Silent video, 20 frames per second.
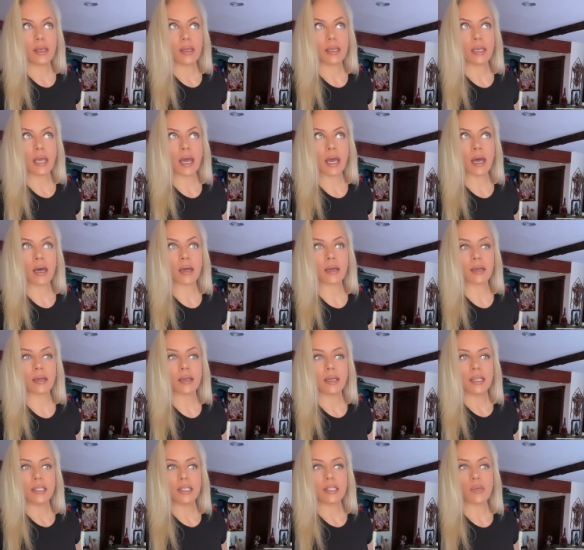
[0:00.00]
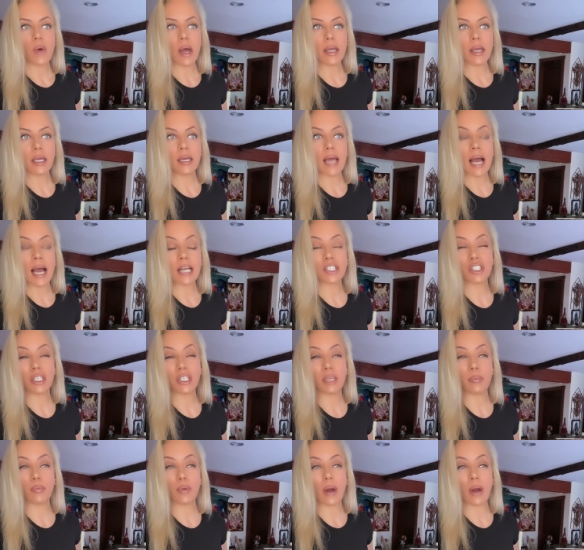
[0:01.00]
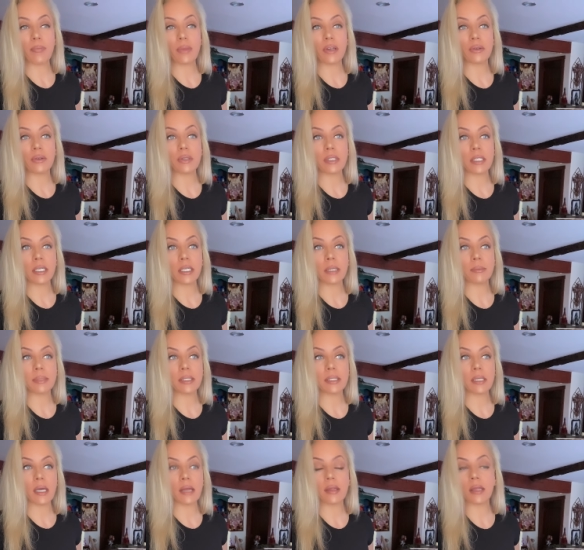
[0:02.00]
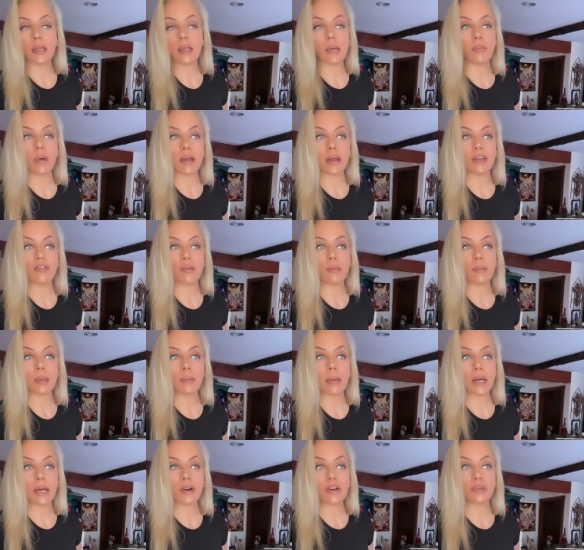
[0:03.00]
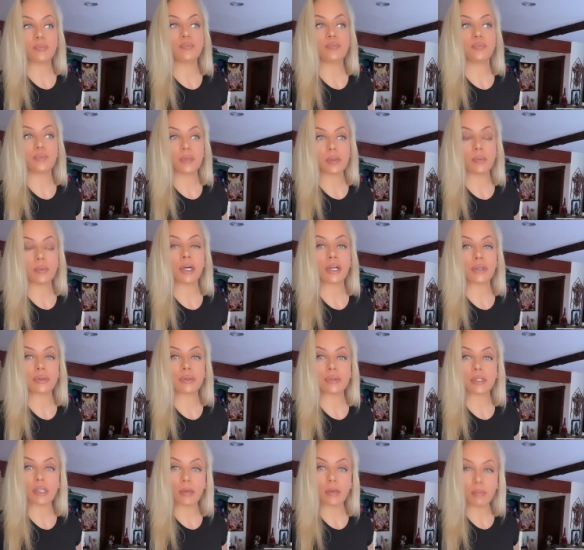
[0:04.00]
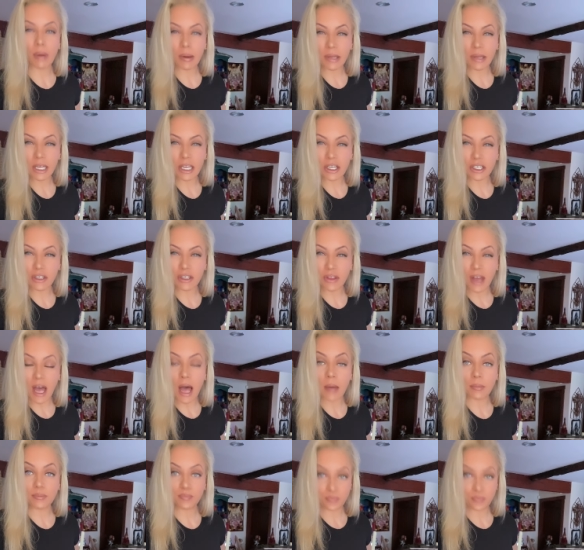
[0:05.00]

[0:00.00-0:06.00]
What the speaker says: yeah, so I could actually prep those dips and then they'd probably even be better tomorrow. So I'm probably gonna do that.